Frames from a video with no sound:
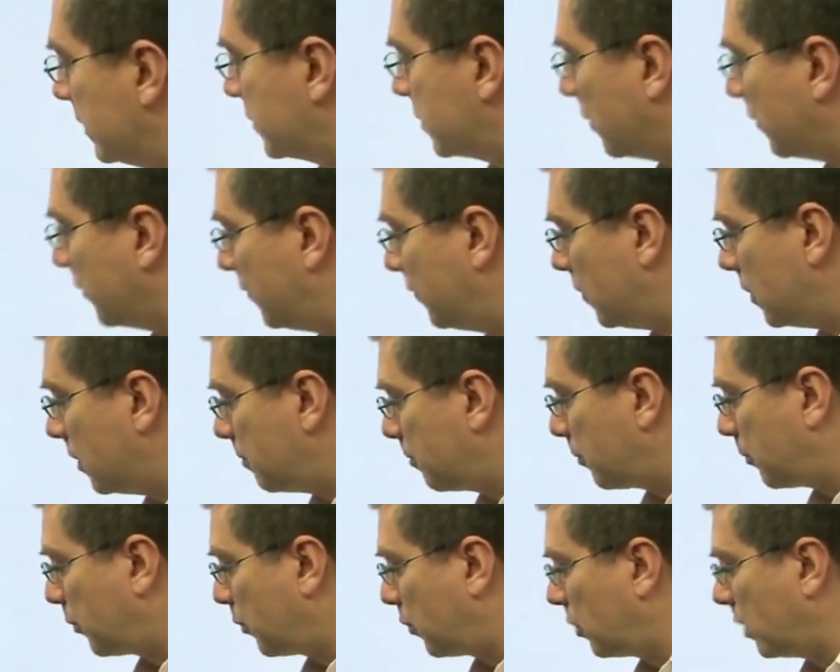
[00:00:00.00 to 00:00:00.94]
So
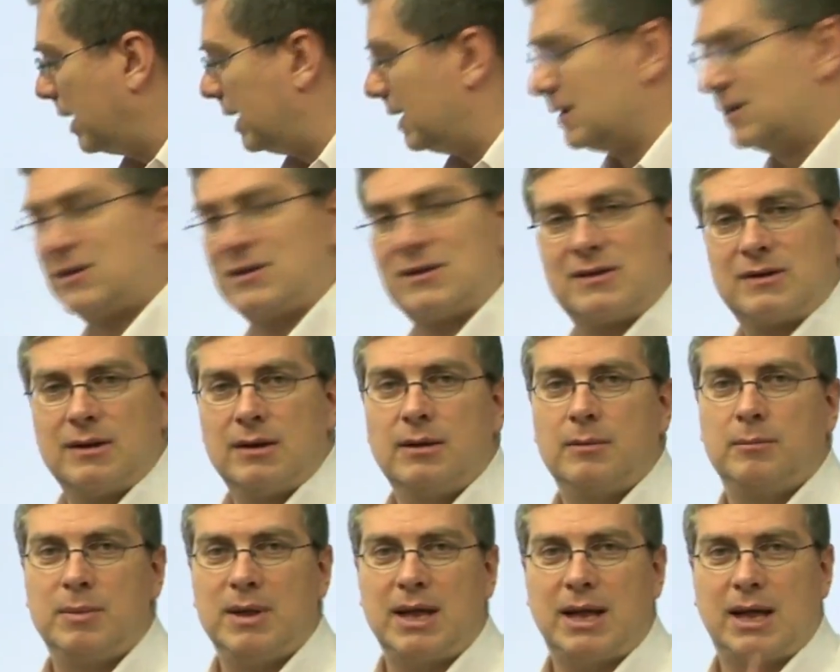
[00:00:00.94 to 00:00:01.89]
footprints.
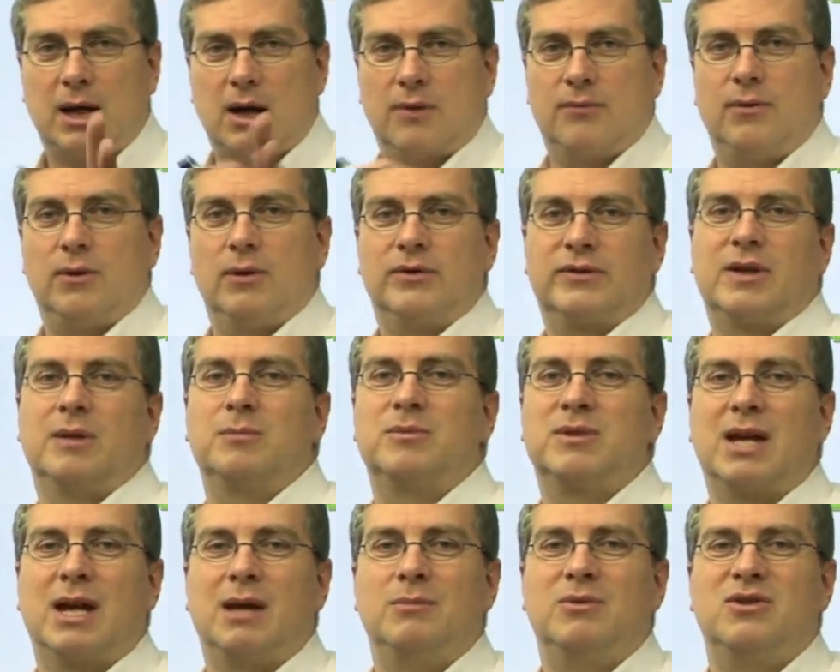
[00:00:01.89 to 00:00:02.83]
Be careful.
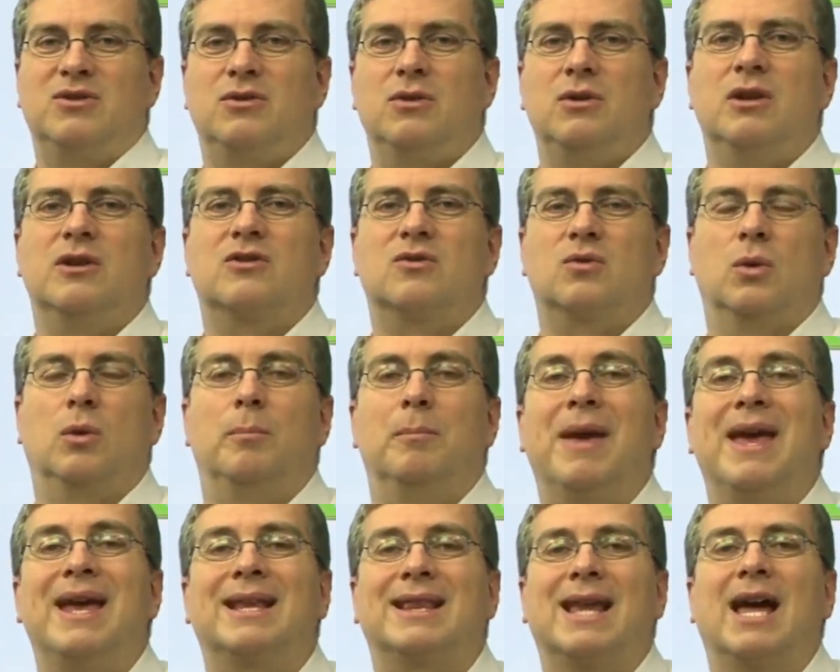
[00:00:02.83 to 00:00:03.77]
Sometimes students will
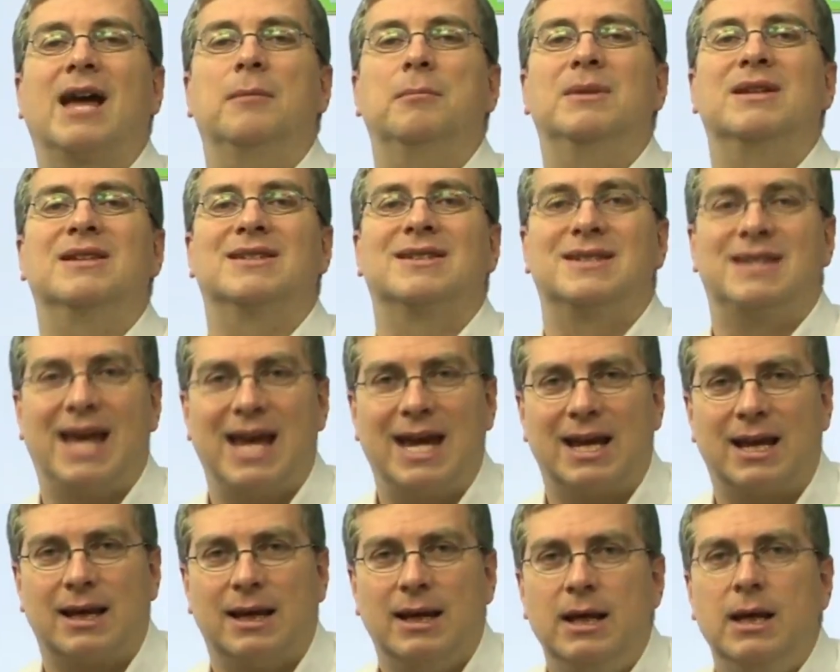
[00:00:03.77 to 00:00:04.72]
make that
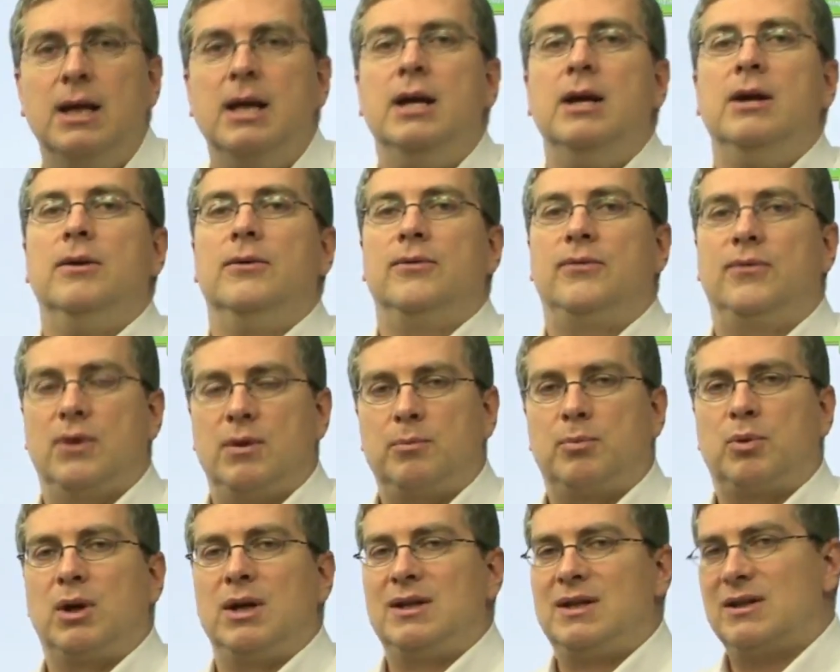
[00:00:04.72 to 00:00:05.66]
mistake.
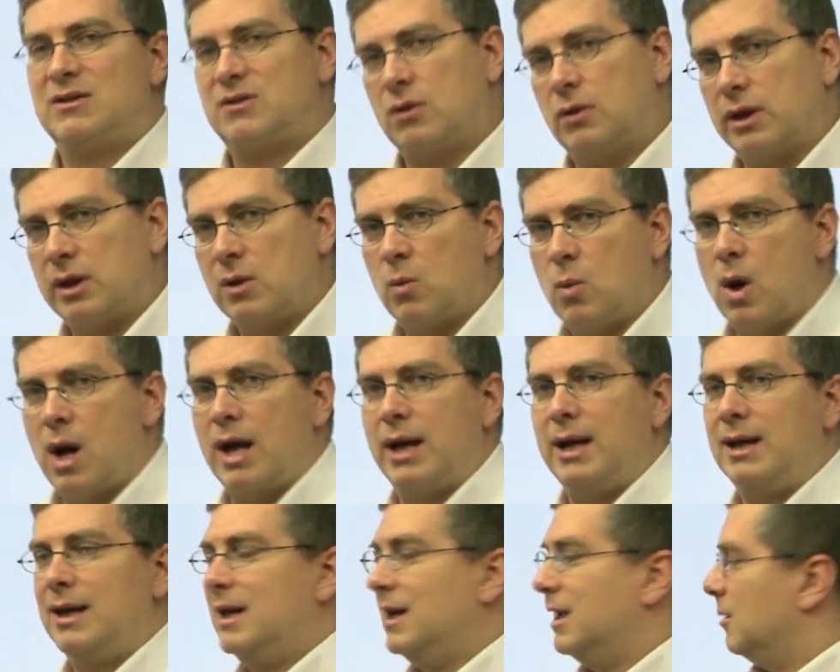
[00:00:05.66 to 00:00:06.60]
Footprint is only
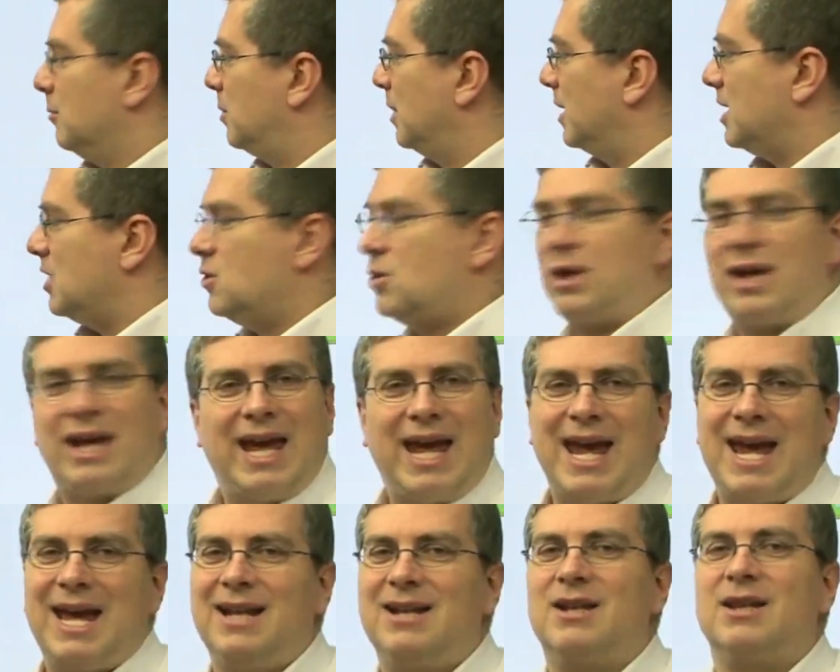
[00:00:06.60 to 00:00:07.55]
one, but you
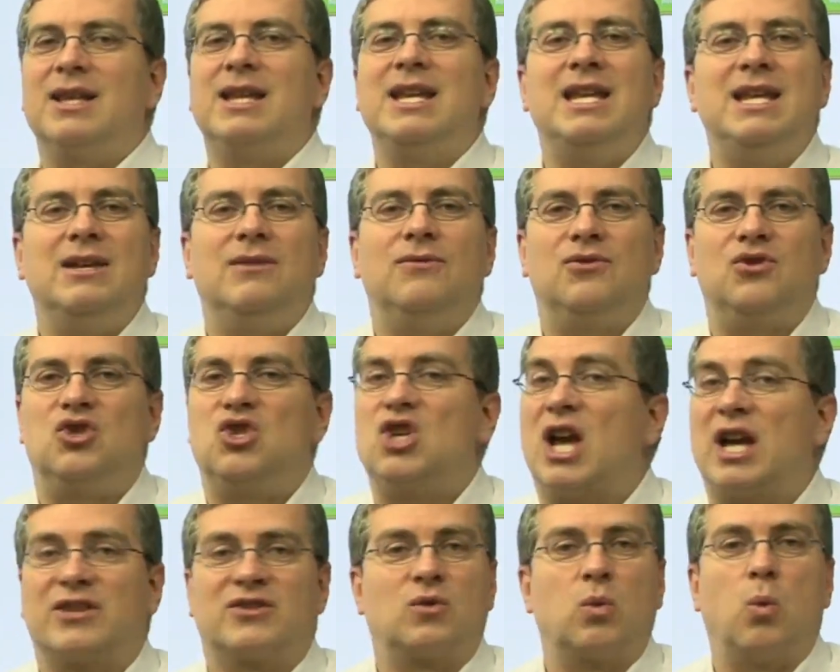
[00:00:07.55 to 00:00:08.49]
can't leave
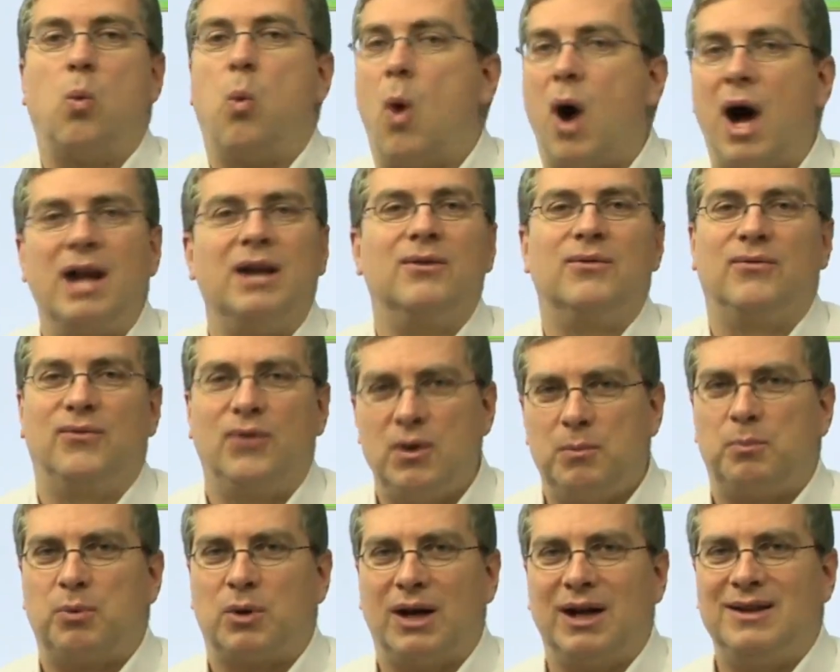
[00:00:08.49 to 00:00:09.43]
just one
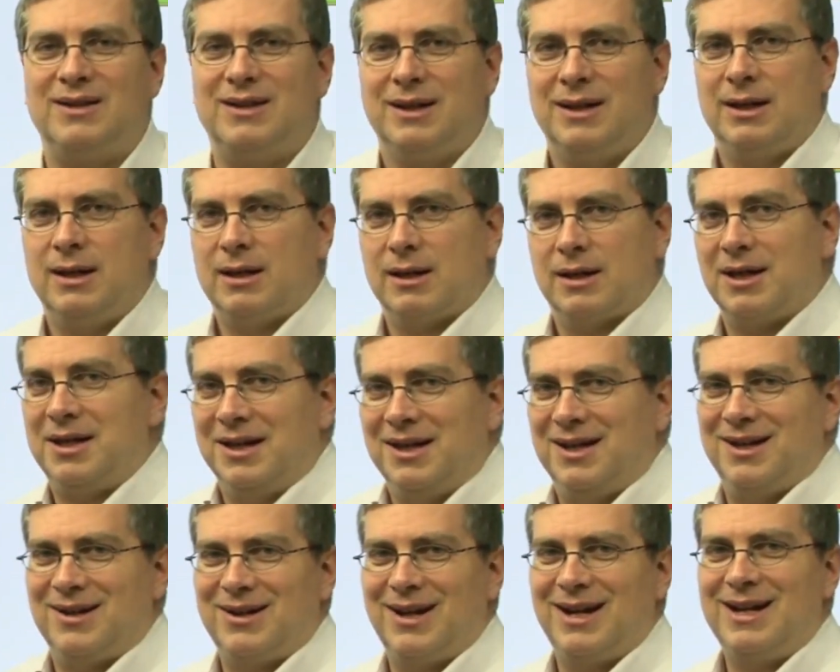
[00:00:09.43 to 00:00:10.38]
footprint.
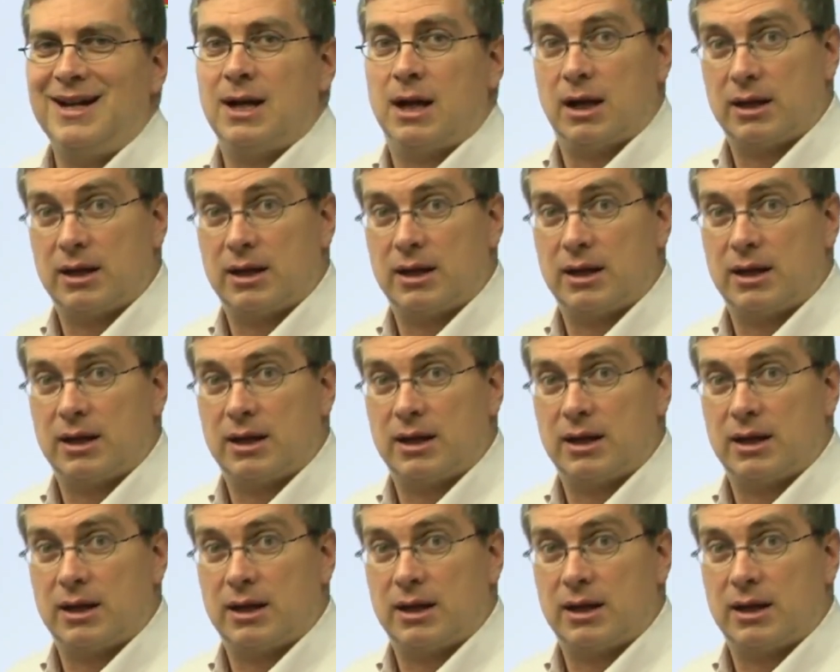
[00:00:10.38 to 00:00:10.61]
right?